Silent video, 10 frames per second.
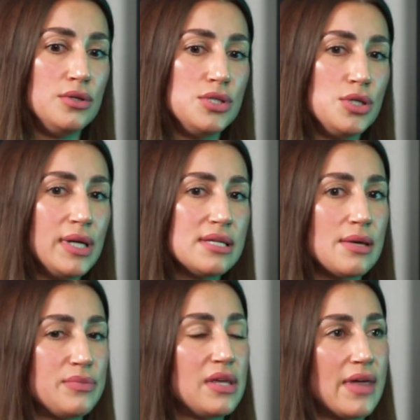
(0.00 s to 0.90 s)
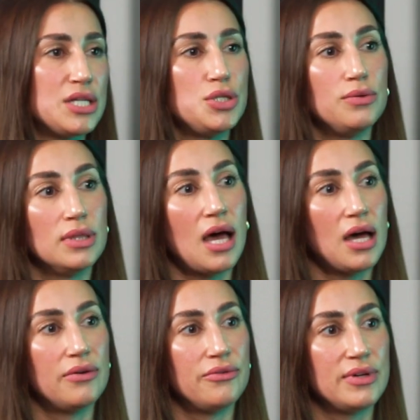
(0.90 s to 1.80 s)
doing something that you
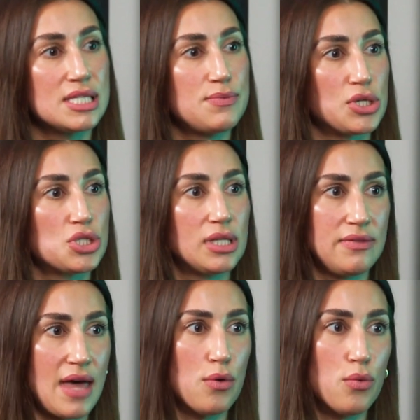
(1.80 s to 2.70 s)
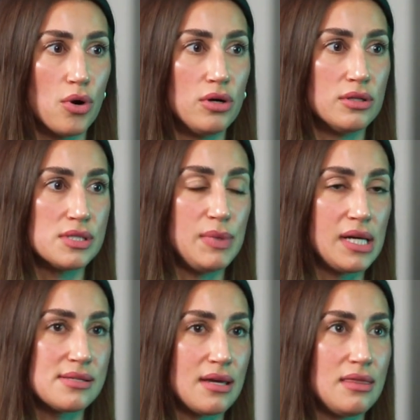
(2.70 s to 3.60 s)
love, especially in that world,
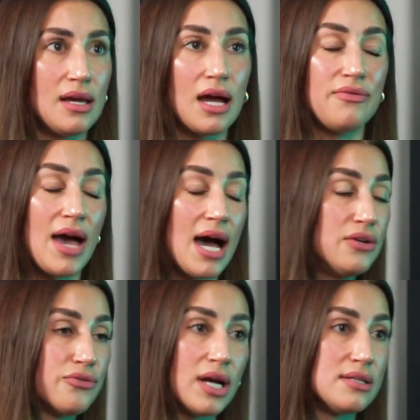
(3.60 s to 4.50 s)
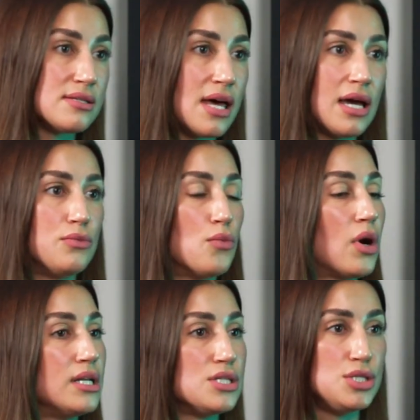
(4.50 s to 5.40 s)
because I think I've had friends that
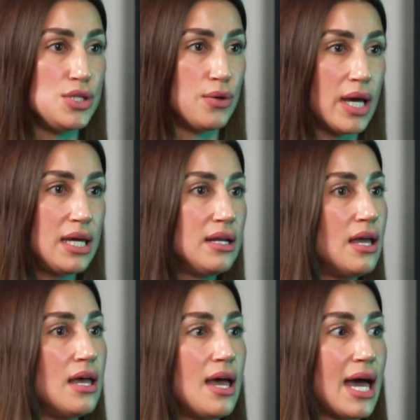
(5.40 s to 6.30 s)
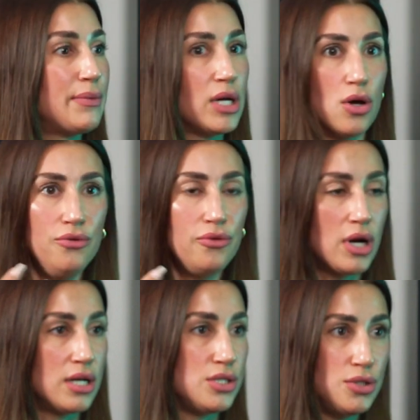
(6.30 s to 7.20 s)
wanted to do it and I'm like, go
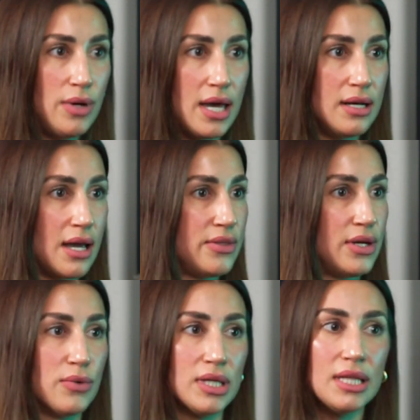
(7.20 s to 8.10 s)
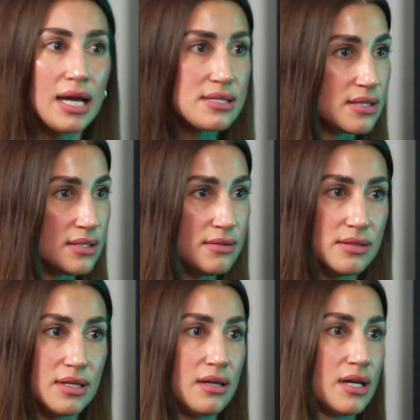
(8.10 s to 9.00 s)
for it, do it. And they realize
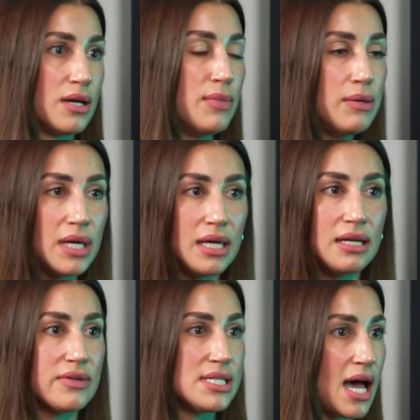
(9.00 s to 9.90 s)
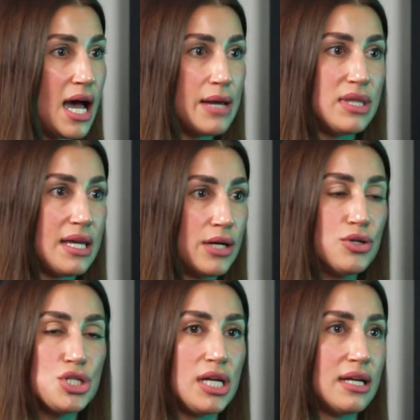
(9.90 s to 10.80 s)
the commitment and the time and the
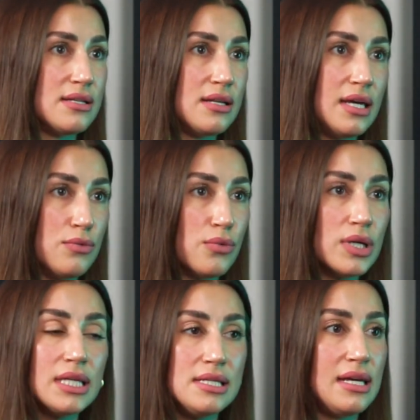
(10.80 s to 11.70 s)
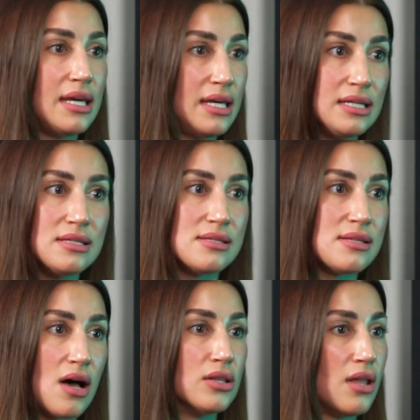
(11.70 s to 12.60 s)
energy, and it really
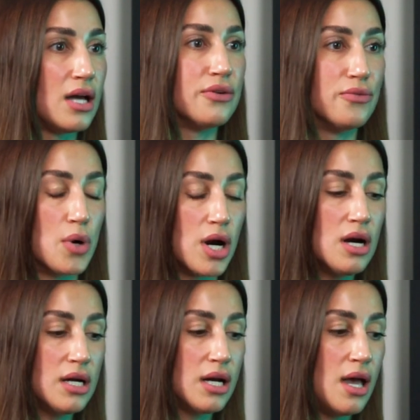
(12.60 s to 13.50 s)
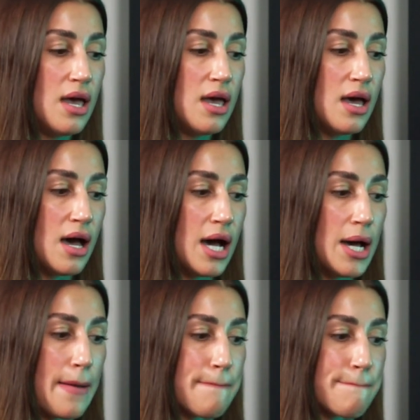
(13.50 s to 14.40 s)
is a lot of work.
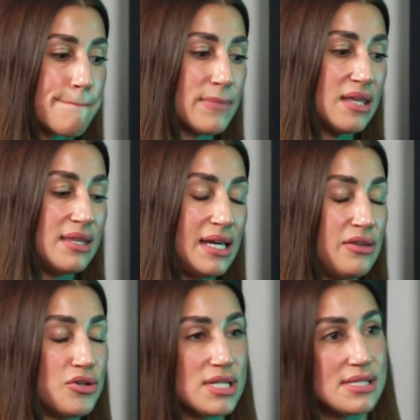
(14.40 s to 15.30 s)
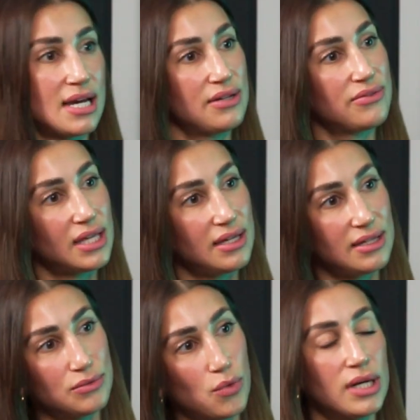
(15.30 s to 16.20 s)
They either decide if
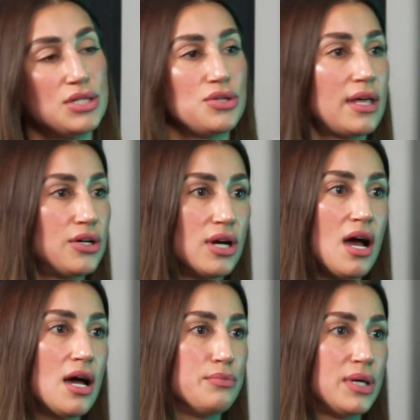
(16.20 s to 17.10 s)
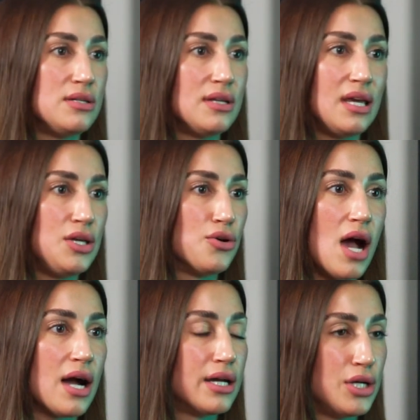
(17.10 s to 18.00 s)
they want to do that or not, but you're
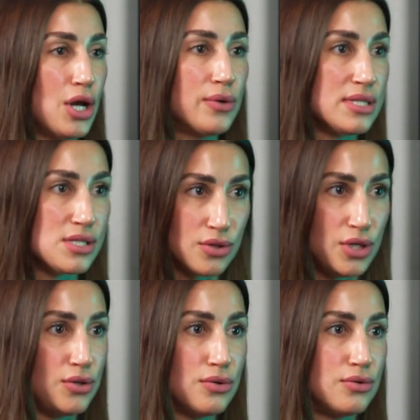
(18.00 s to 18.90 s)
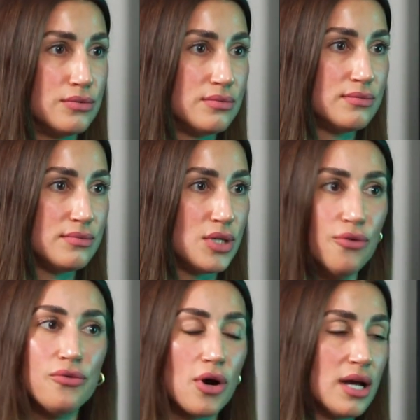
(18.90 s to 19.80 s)
not going to know until you go
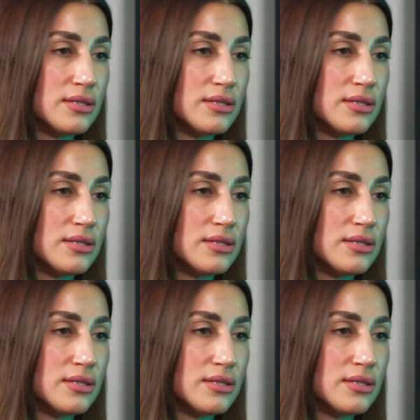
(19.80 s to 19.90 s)
for it.